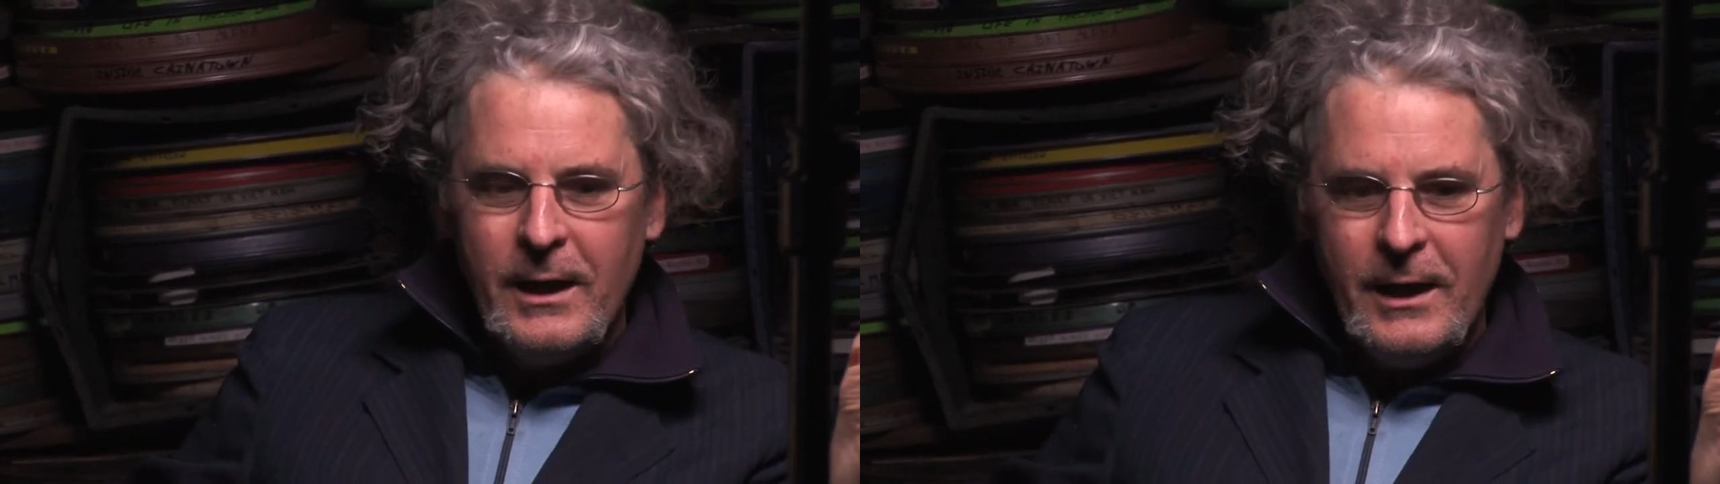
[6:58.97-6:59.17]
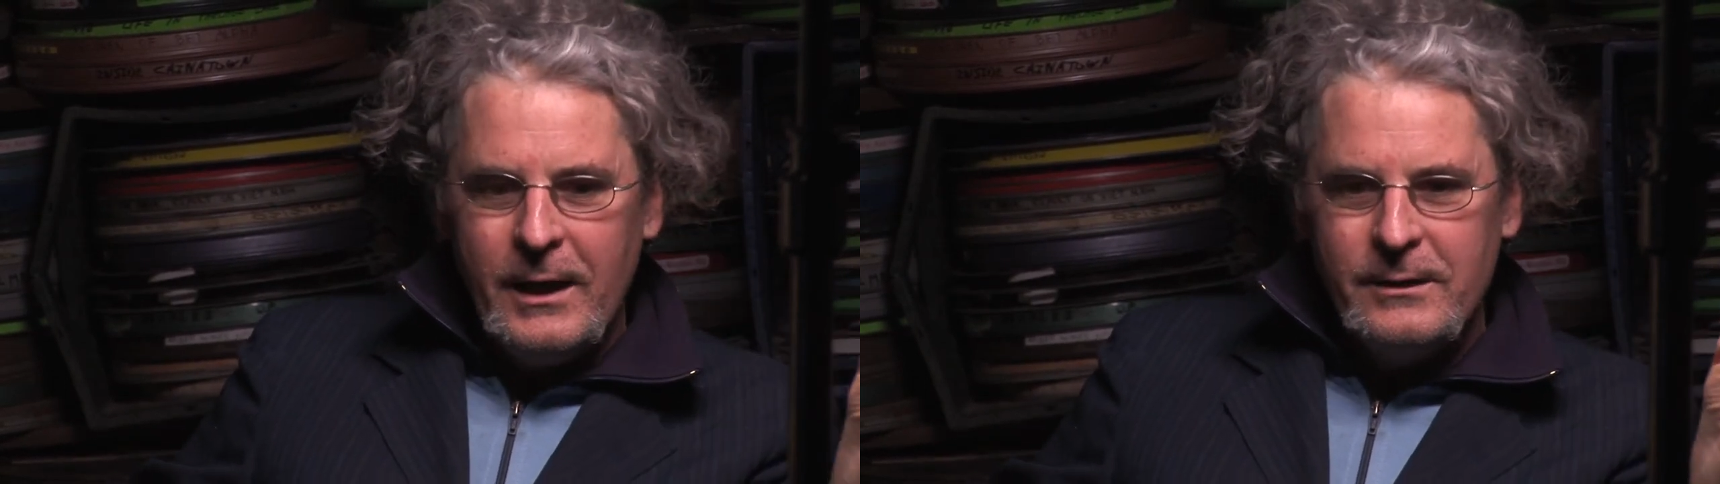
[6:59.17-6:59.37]

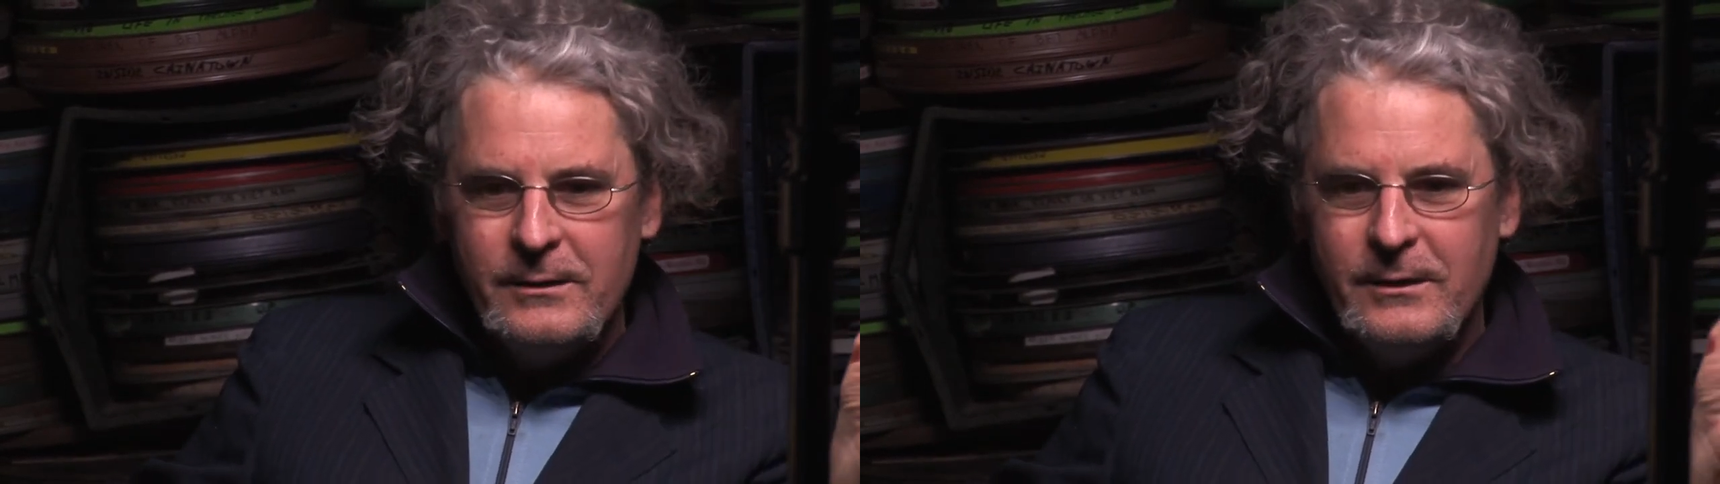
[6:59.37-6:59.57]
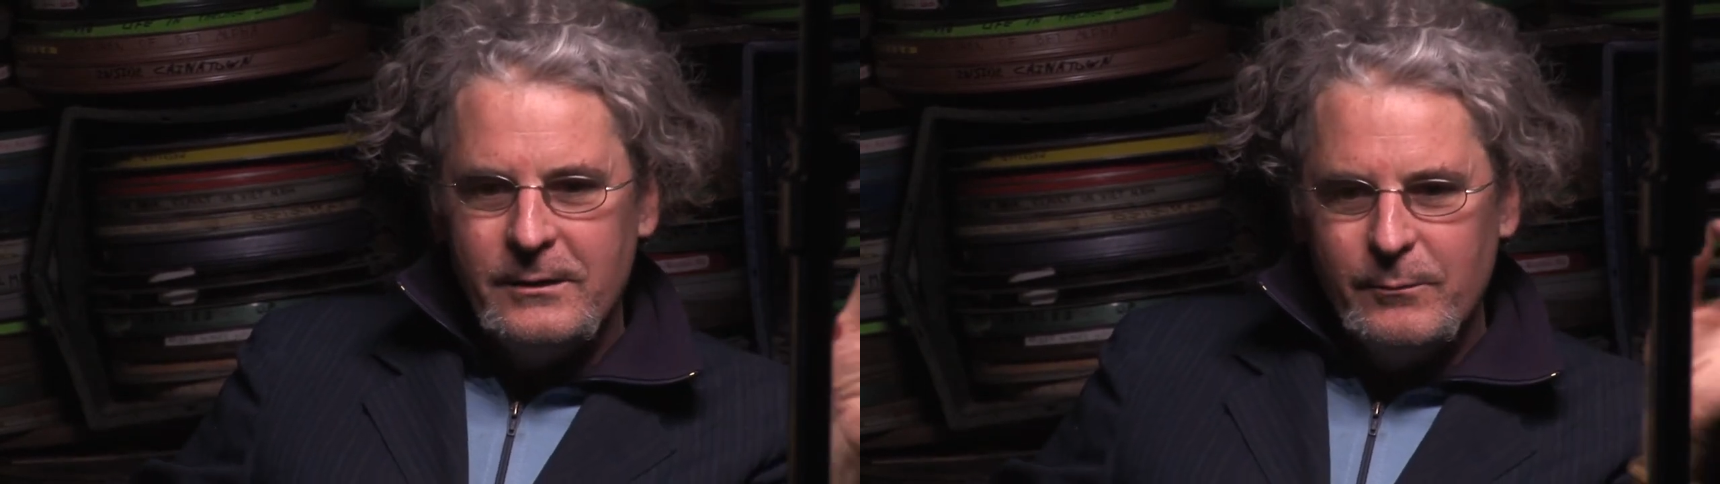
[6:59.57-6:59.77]

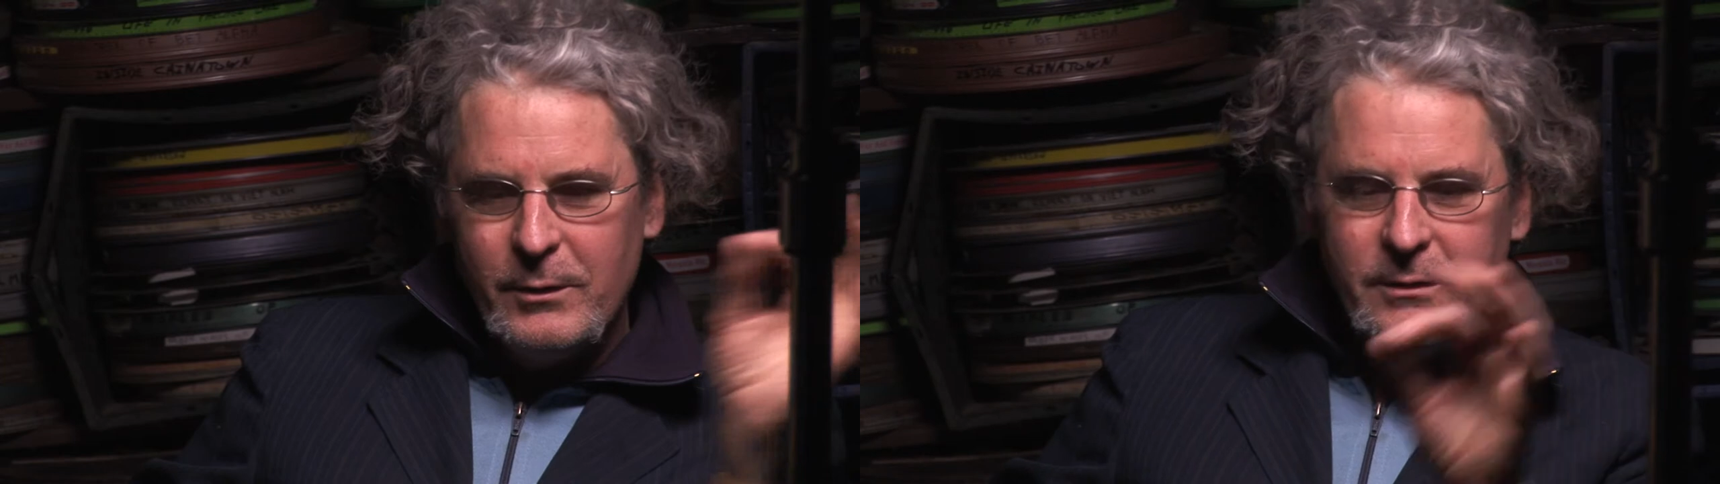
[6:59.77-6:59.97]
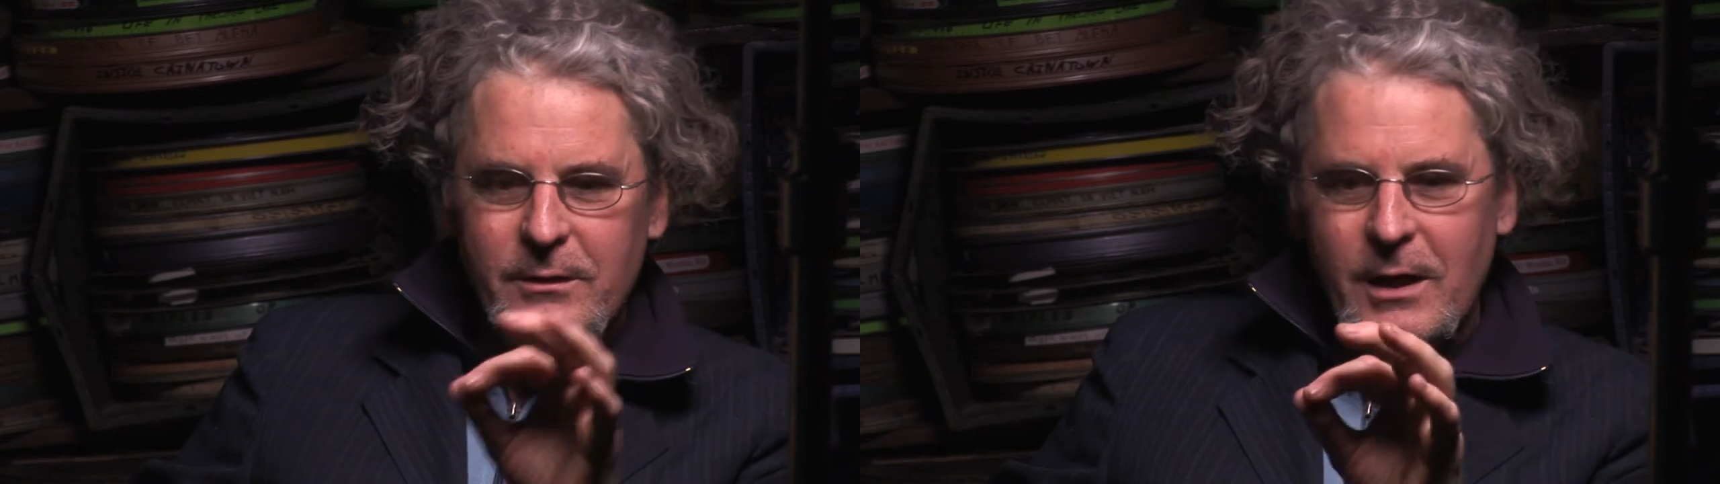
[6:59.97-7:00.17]

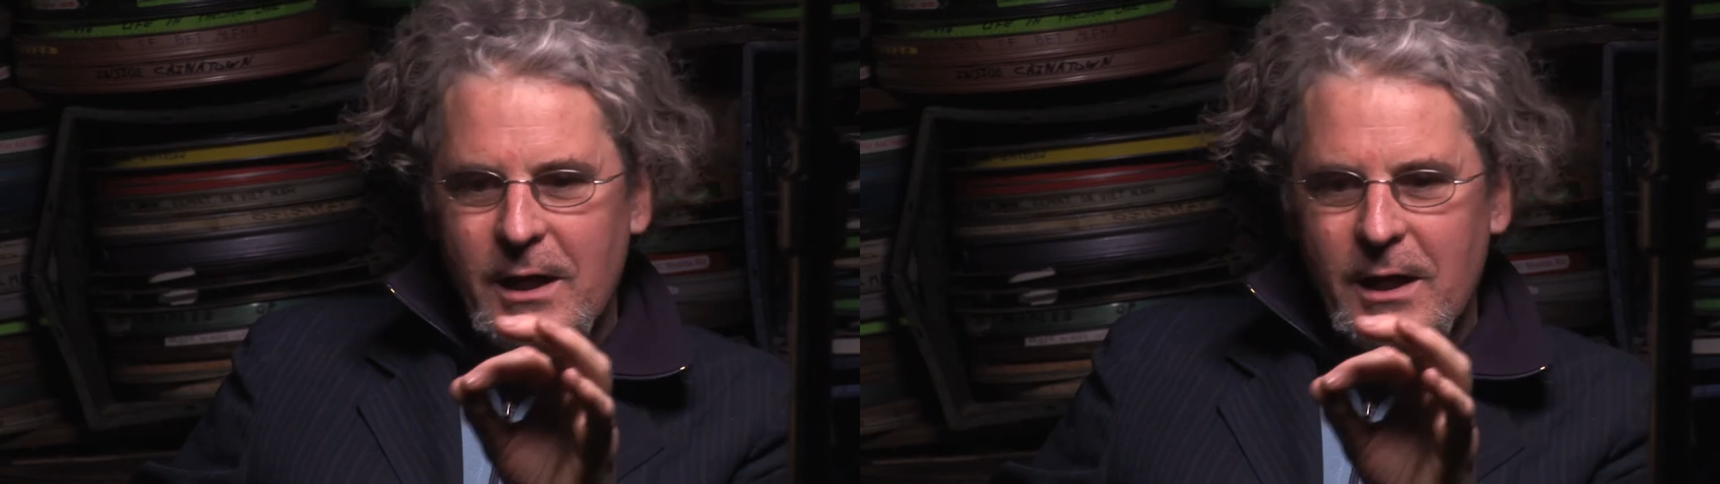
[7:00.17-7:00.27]
but the